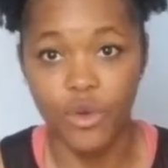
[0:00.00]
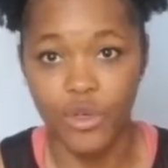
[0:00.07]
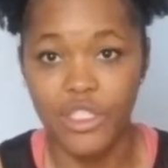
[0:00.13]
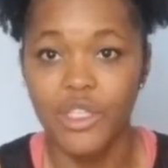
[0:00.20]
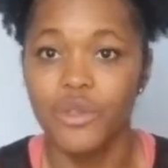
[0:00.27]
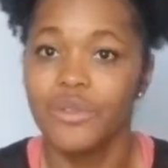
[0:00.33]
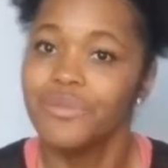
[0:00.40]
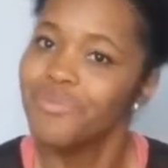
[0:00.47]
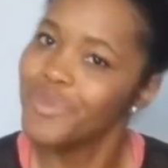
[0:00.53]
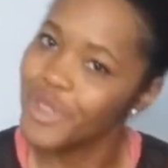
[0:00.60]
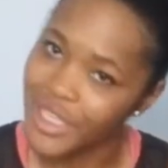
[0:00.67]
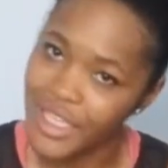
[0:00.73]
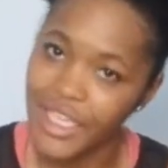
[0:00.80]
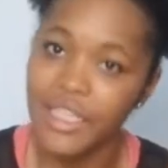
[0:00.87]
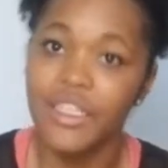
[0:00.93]
So you can
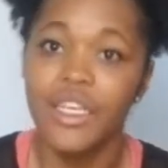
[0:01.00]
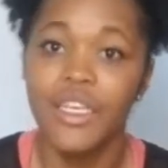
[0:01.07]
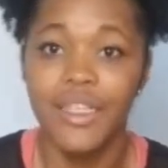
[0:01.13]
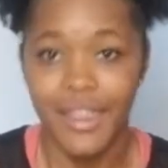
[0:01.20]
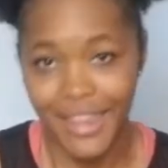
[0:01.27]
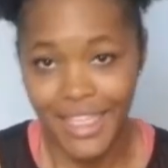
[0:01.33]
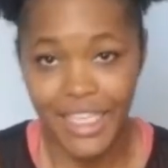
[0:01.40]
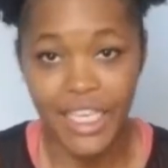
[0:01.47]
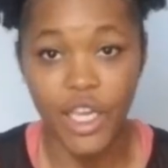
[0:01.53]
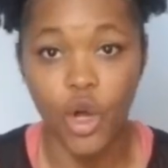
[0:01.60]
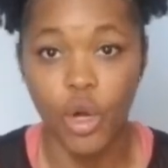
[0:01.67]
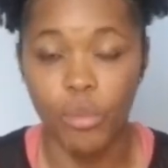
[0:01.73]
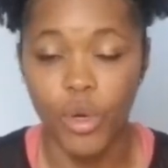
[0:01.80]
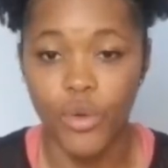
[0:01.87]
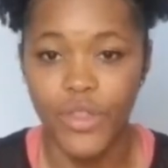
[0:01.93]
get leaking
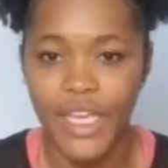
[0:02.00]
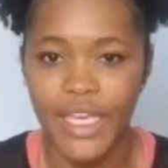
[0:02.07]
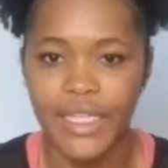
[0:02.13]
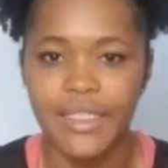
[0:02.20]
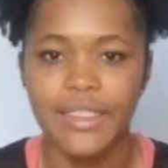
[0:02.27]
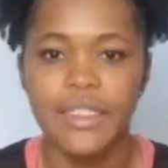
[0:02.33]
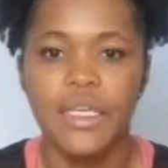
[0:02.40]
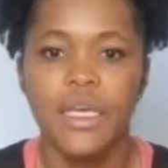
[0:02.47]
on both ends.